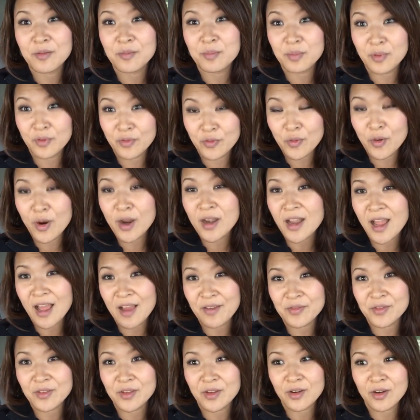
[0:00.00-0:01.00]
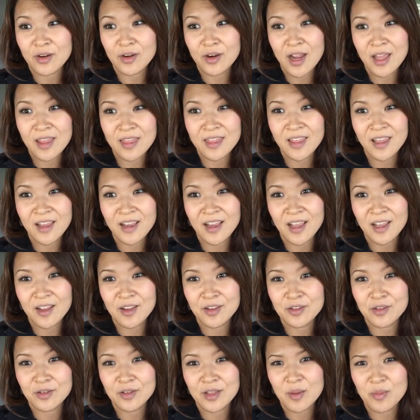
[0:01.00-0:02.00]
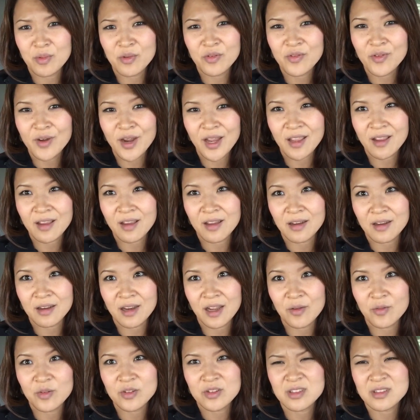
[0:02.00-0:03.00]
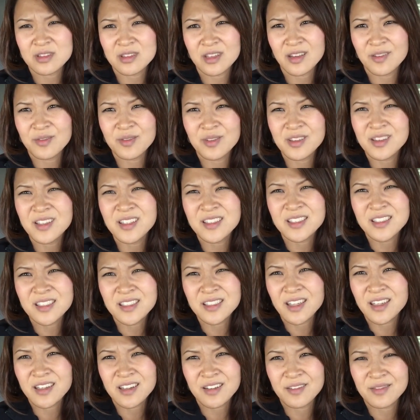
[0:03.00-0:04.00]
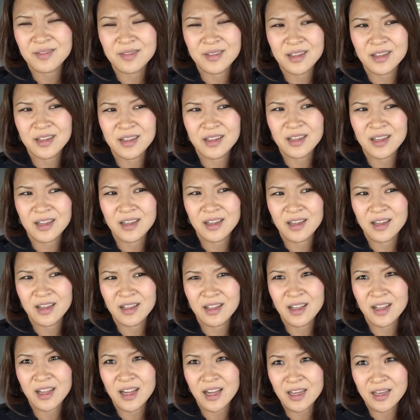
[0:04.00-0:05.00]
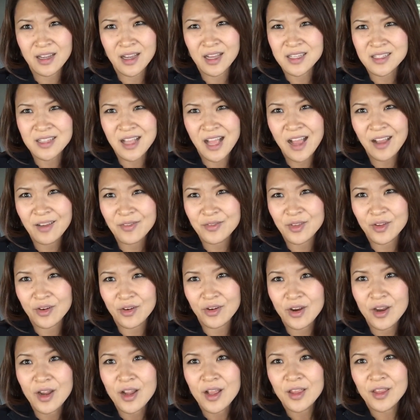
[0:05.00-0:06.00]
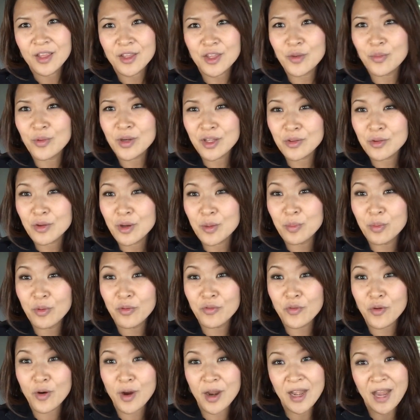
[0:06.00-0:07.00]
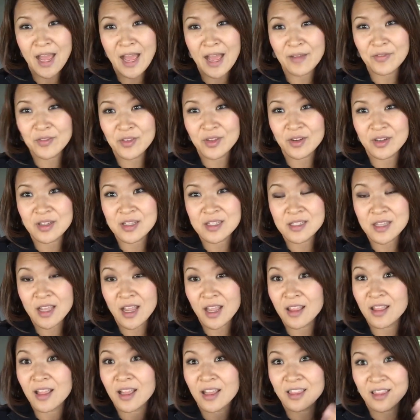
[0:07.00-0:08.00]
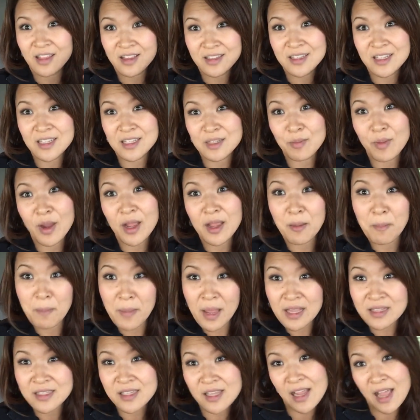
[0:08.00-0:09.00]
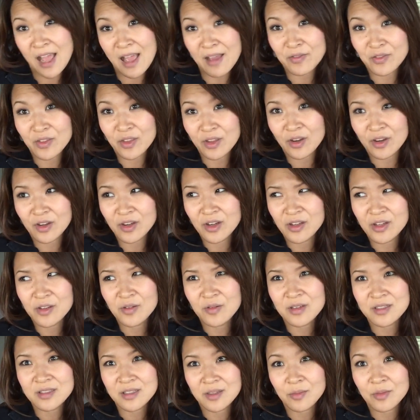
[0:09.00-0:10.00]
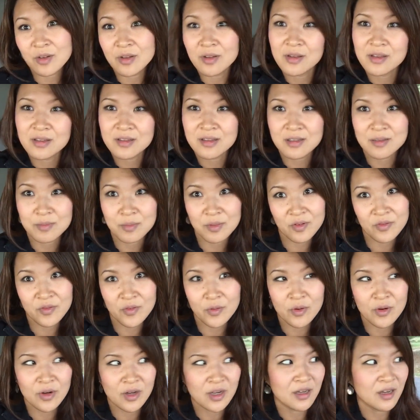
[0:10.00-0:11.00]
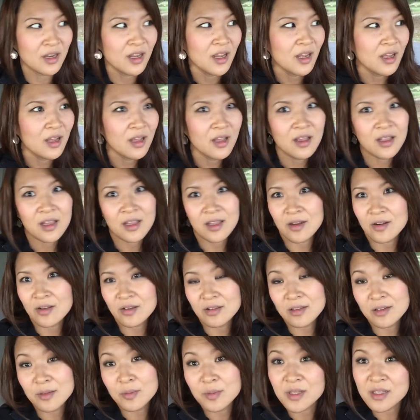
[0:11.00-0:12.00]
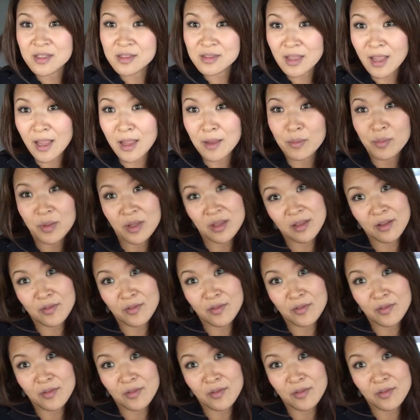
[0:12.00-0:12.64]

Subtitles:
before and after. I think I could do that. Before I couldn't. I was just like, well, this is not a nice after. Like, you want to do it before and after and say, like, this is my amazing after. You know, you don't want to say, well, this is before and, you know, a little bit same but